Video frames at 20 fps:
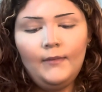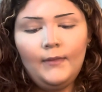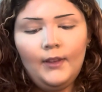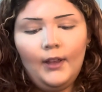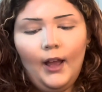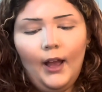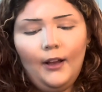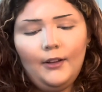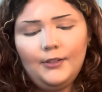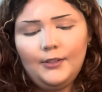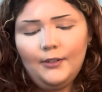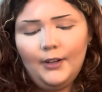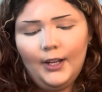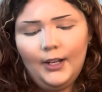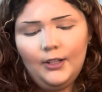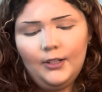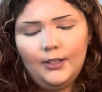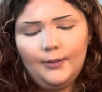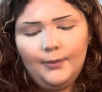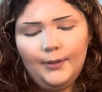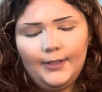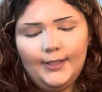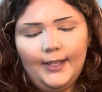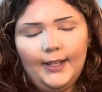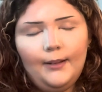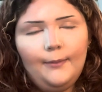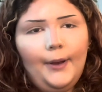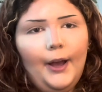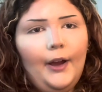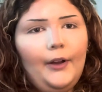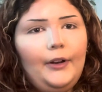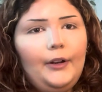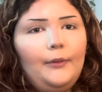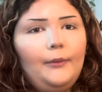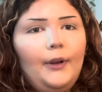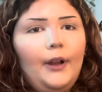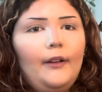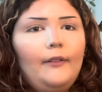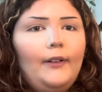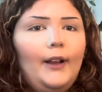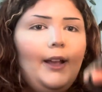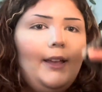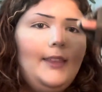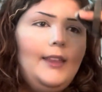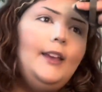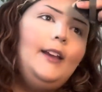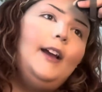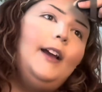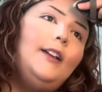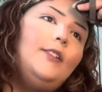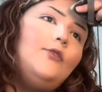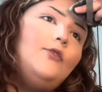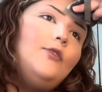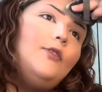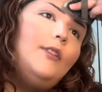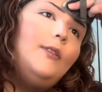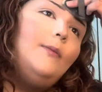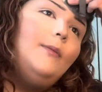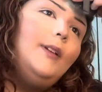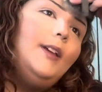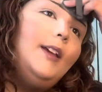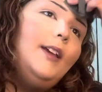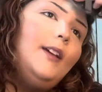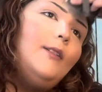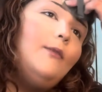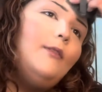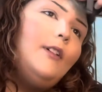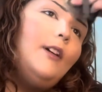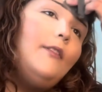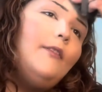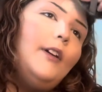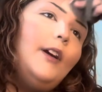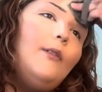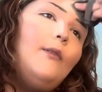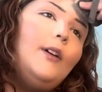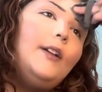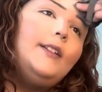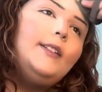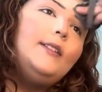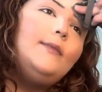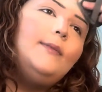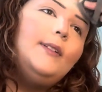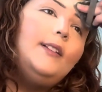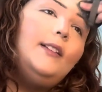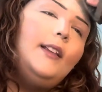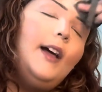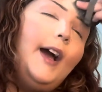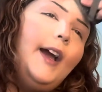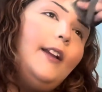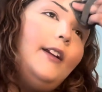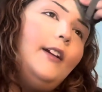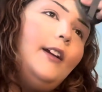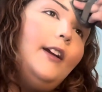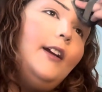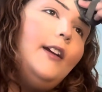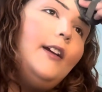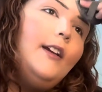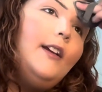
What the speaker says: I also kind of just put setting powder wherever I think it should be, and wherever I want it to be lighter,